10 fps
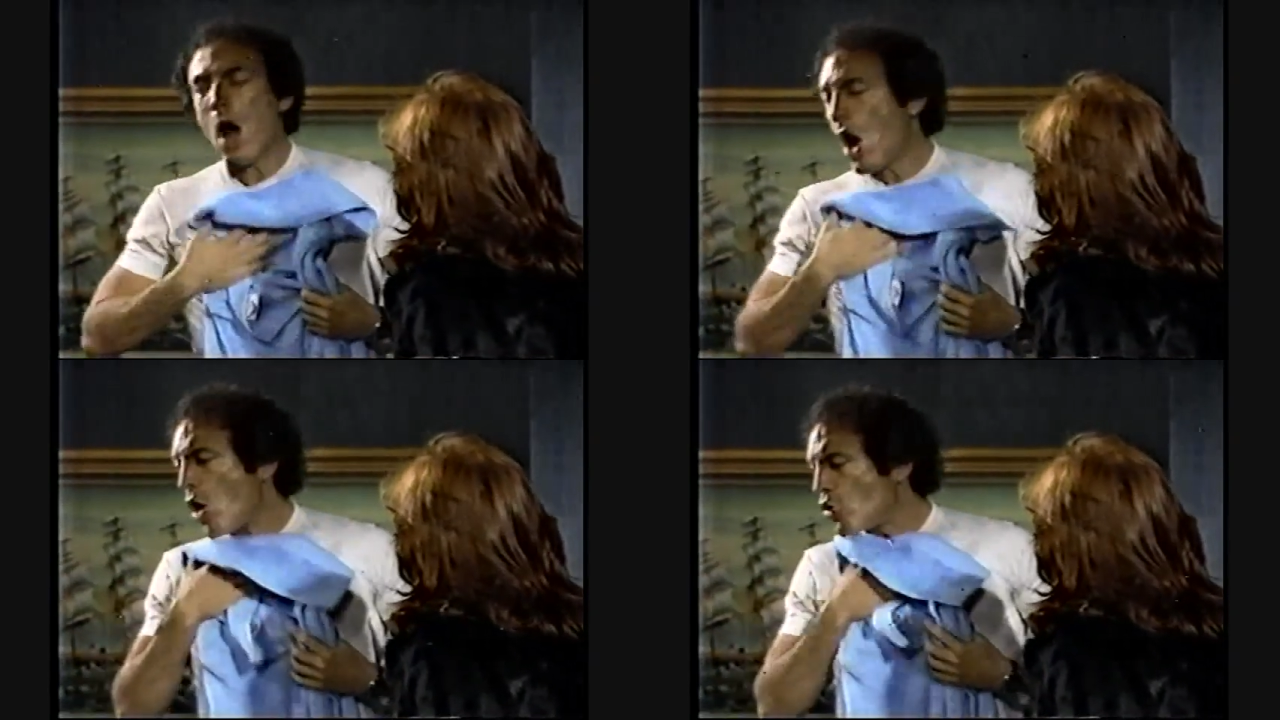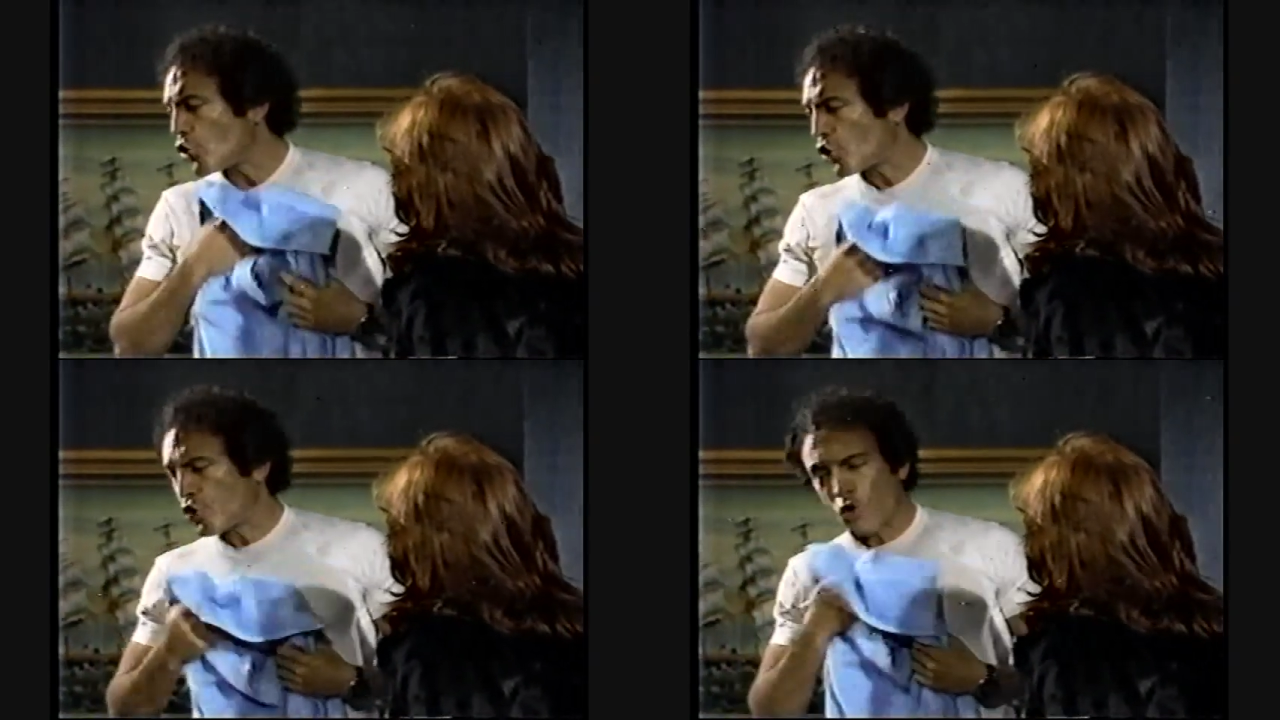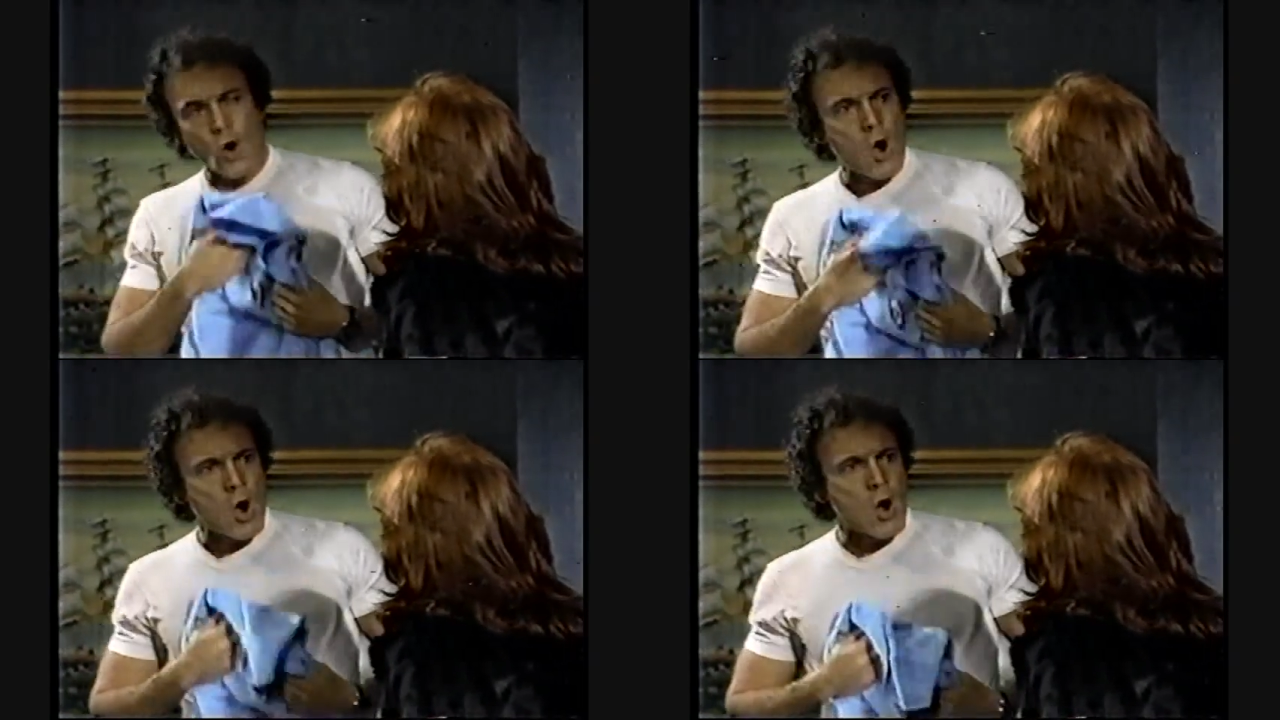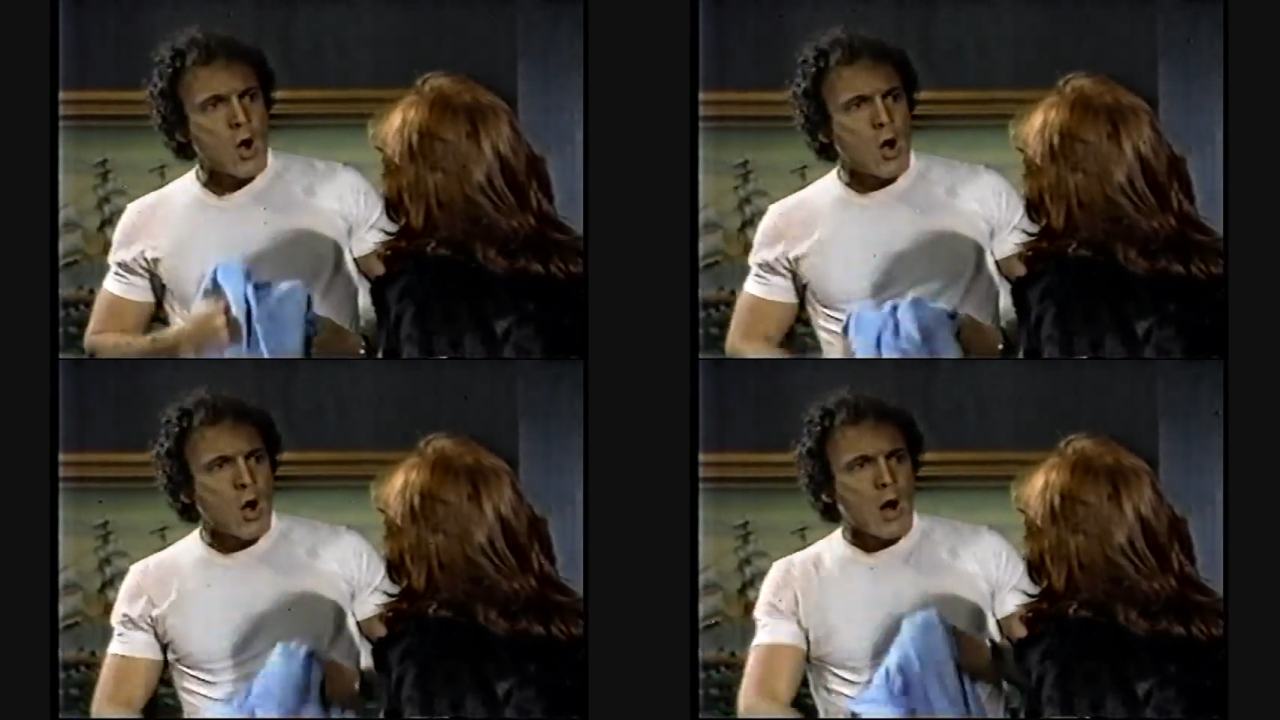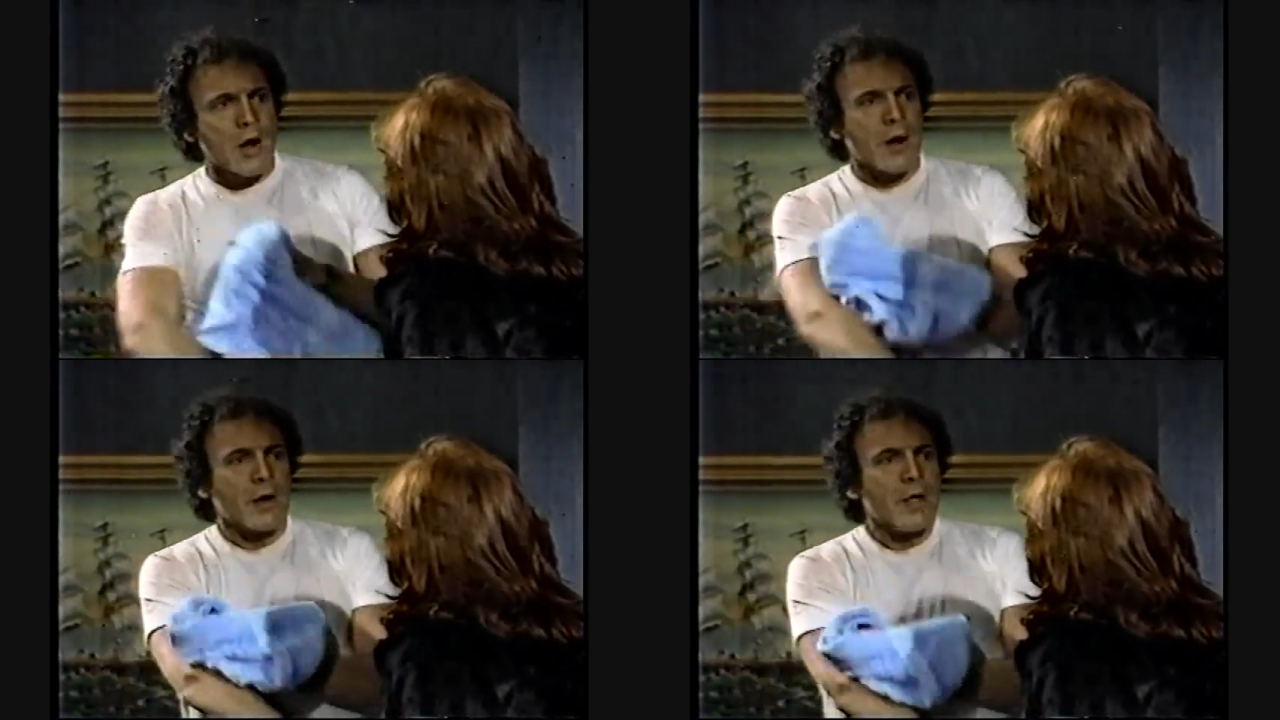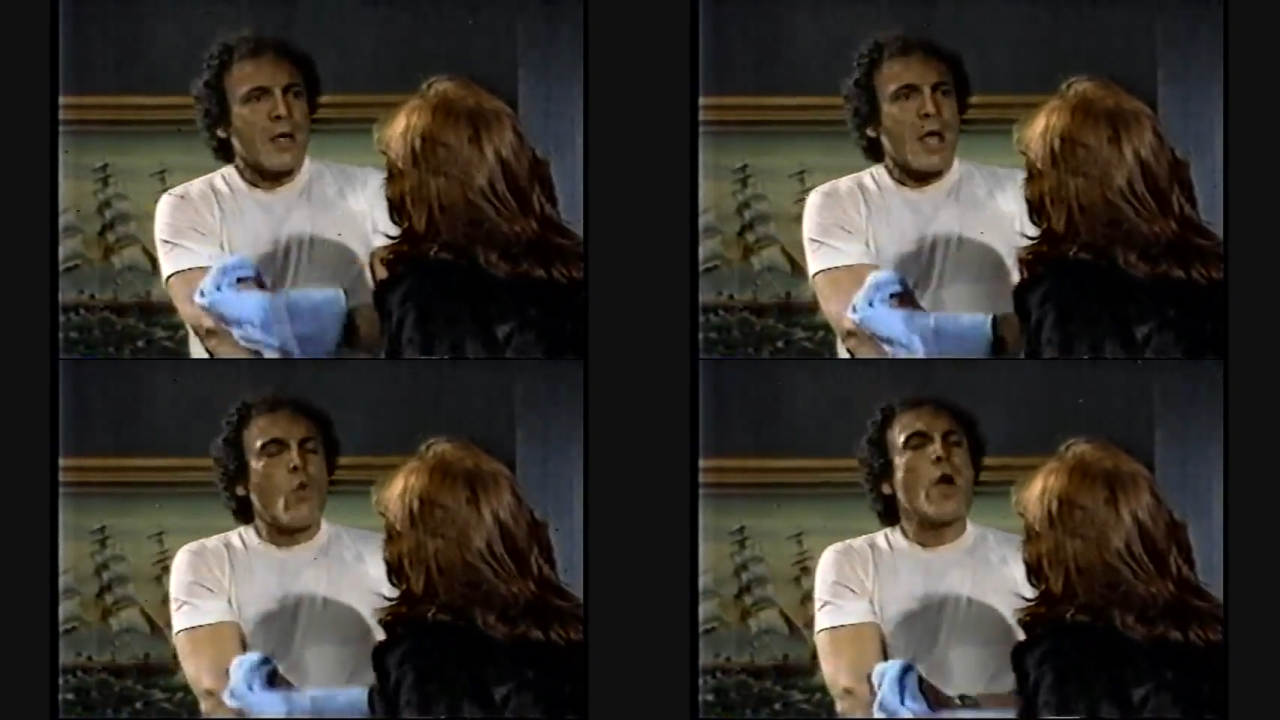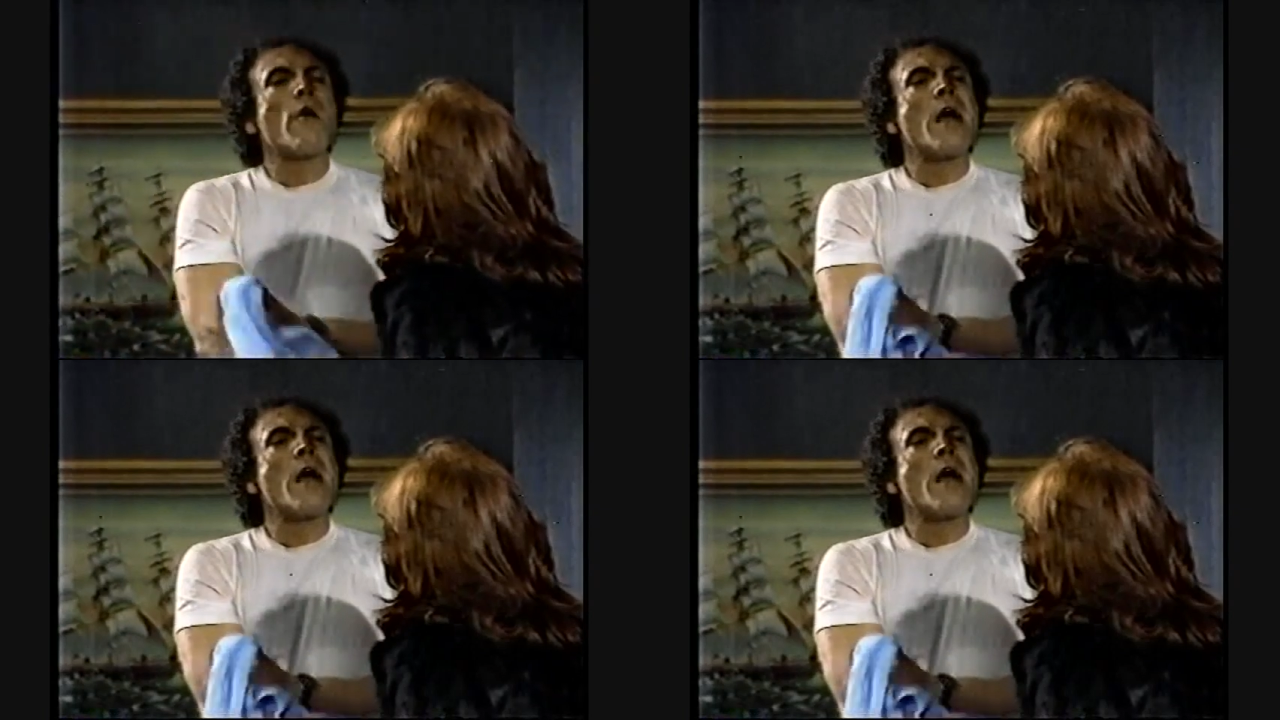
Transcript: store. Oh, sure.